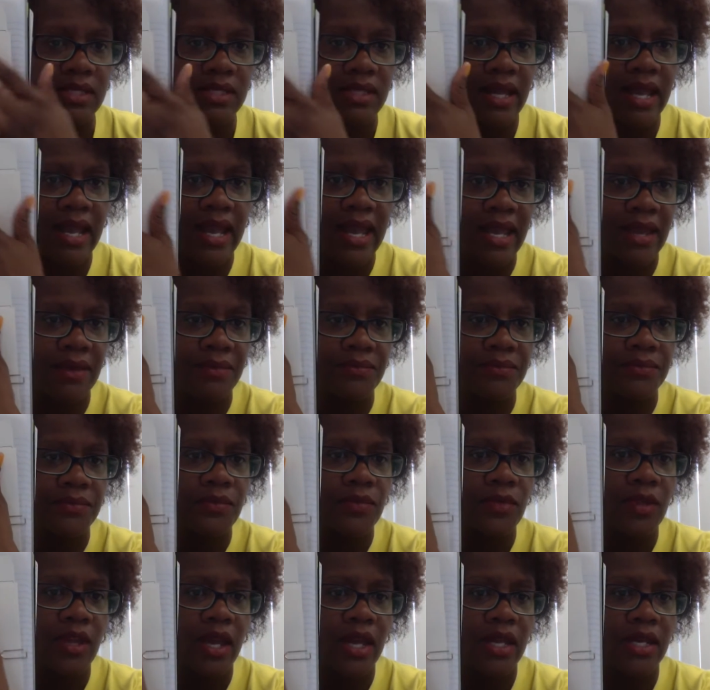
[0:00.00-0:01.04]
name
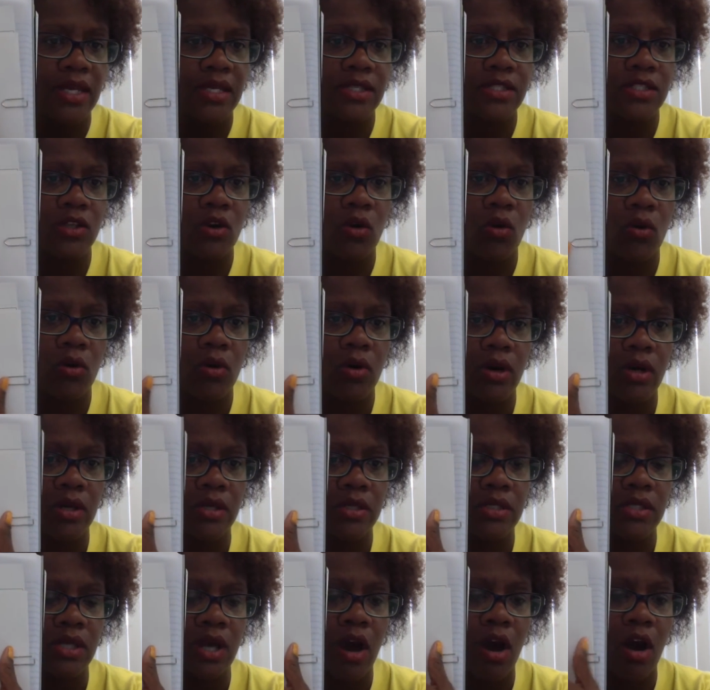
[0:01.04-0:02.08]
and his
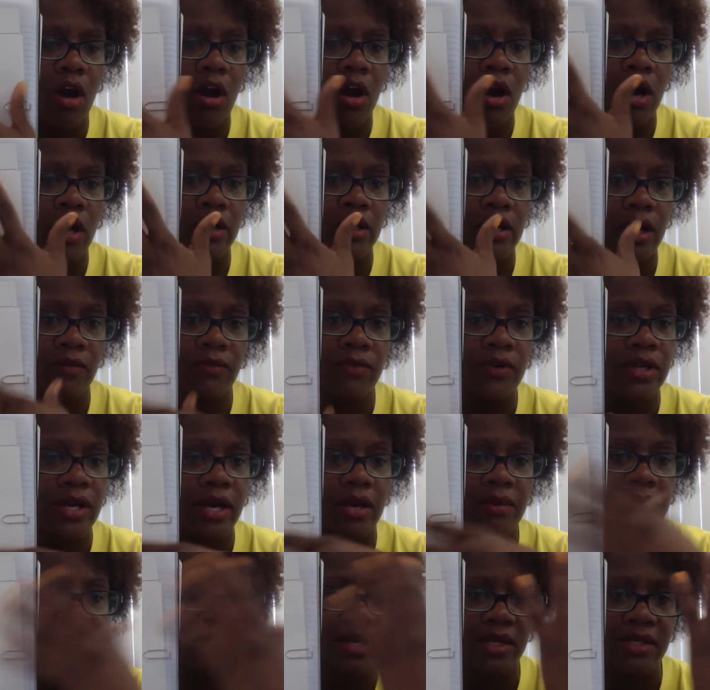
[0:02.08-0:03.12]
scores are covered
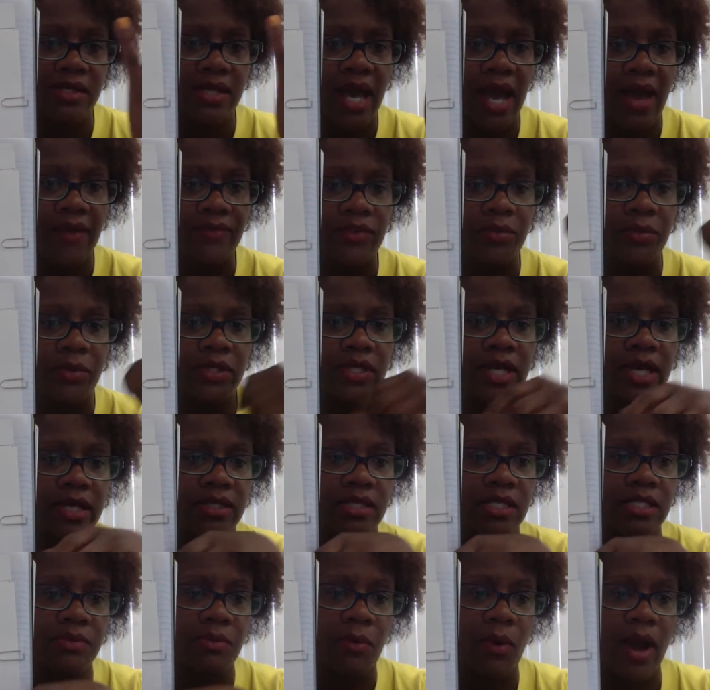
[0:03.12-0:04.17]
up because I have to protect
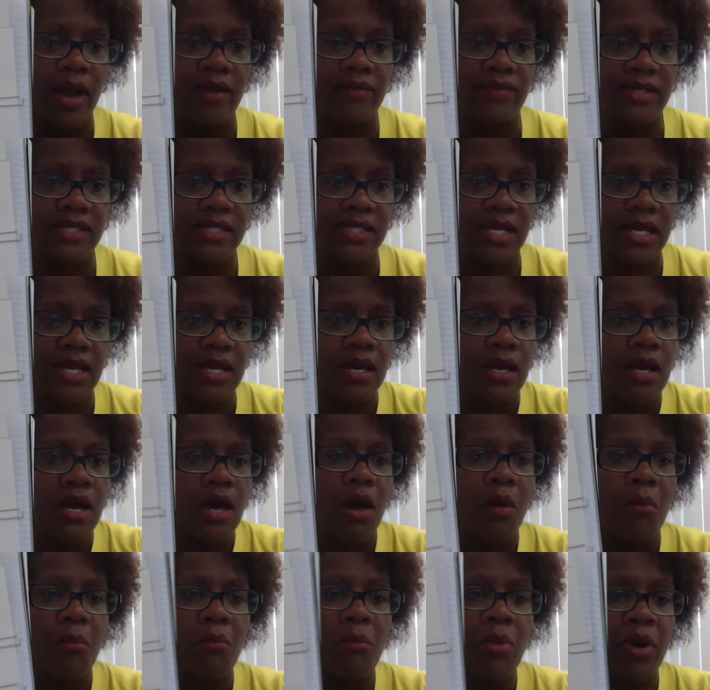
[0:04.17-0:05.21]
his privacy,
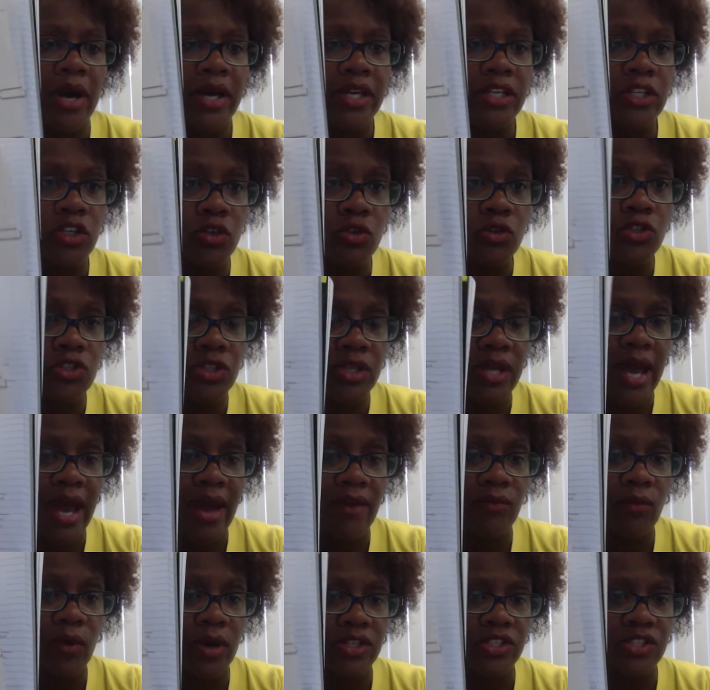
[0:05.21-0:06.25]
but you should
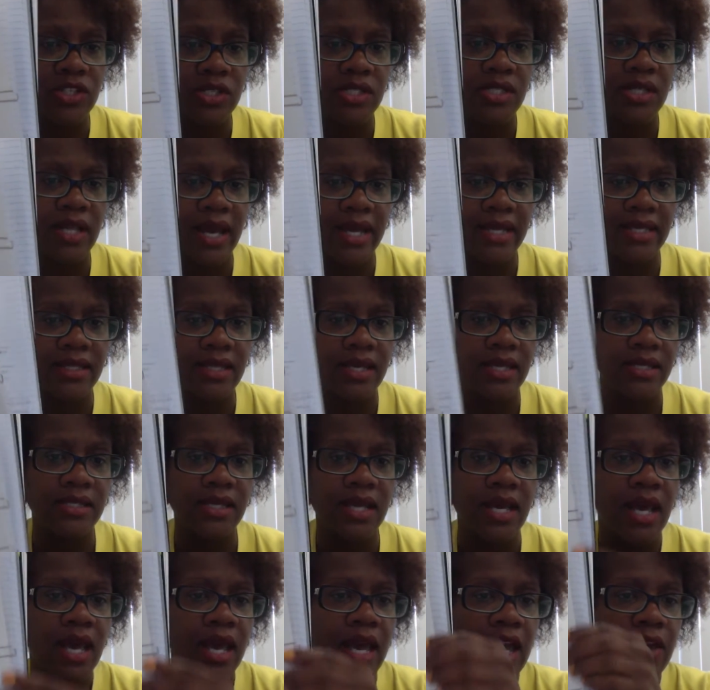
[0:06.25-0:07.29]
have one just like this.
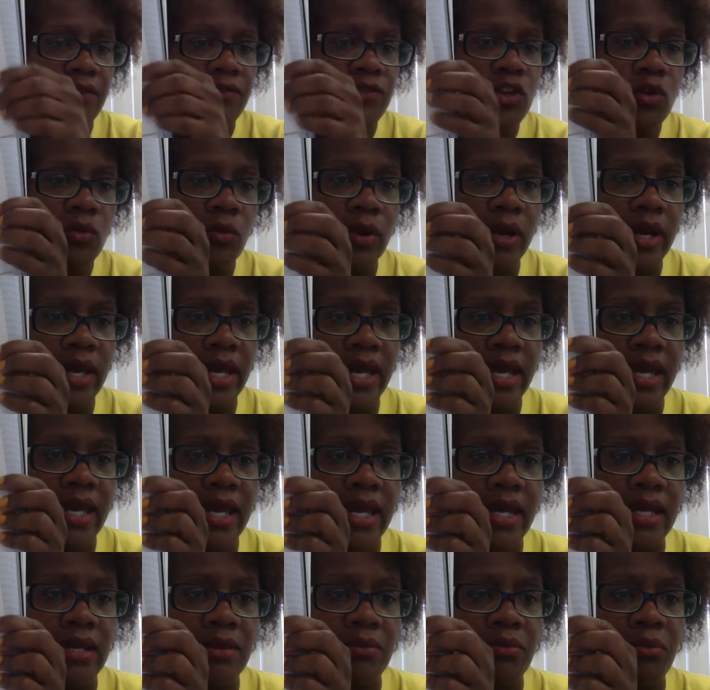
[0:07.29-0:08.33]
If you were
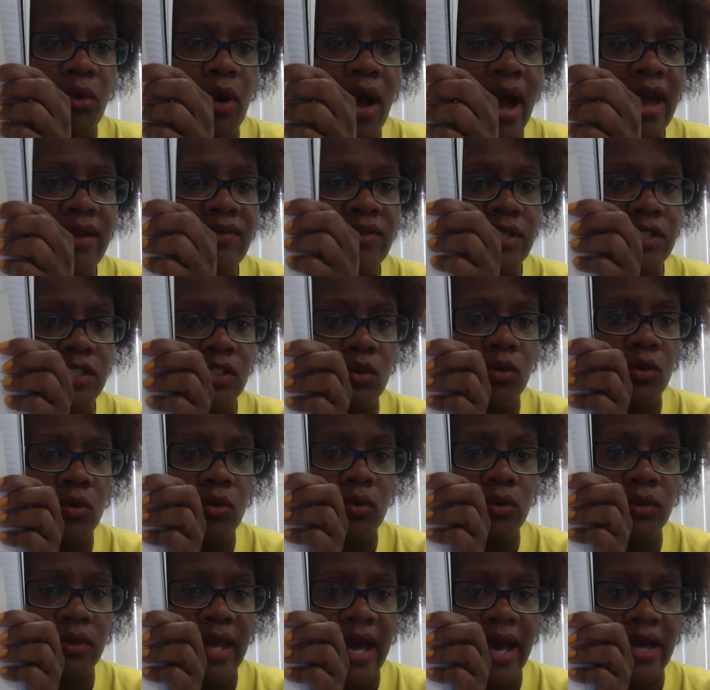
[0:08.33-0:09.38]
in private
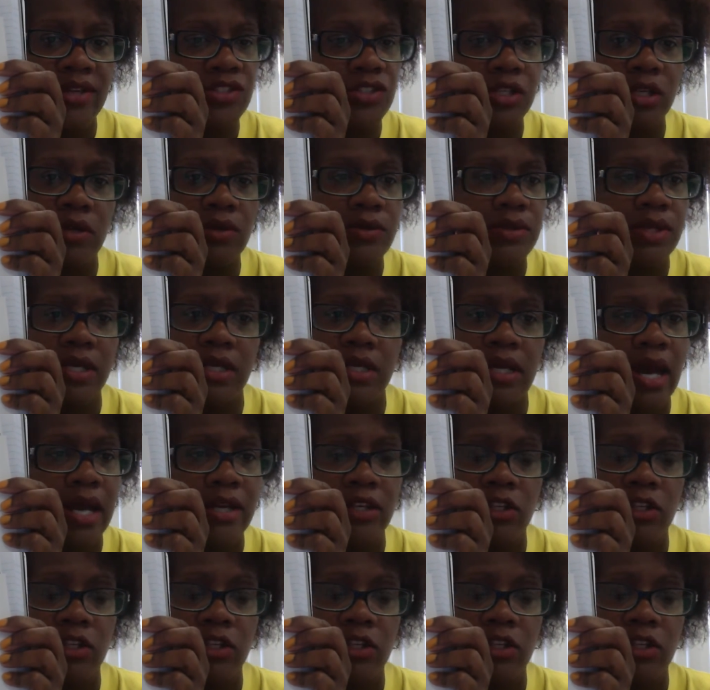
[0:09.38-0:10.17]
school last year, then